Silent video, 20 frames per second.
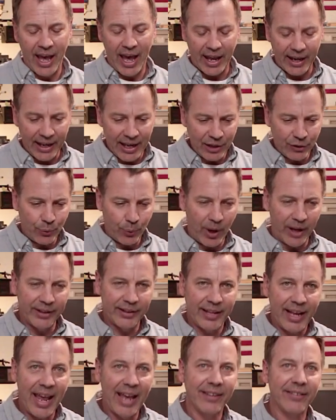and each one
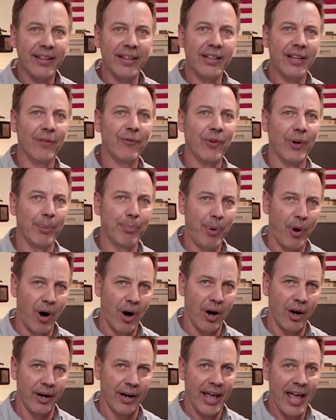takes a different
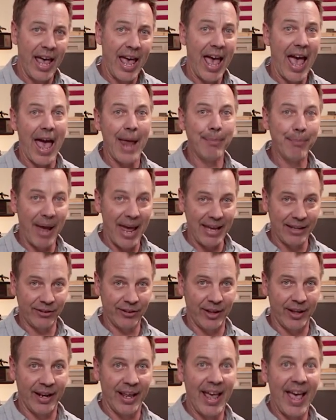part and
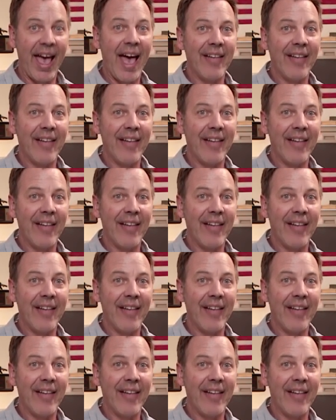makes it,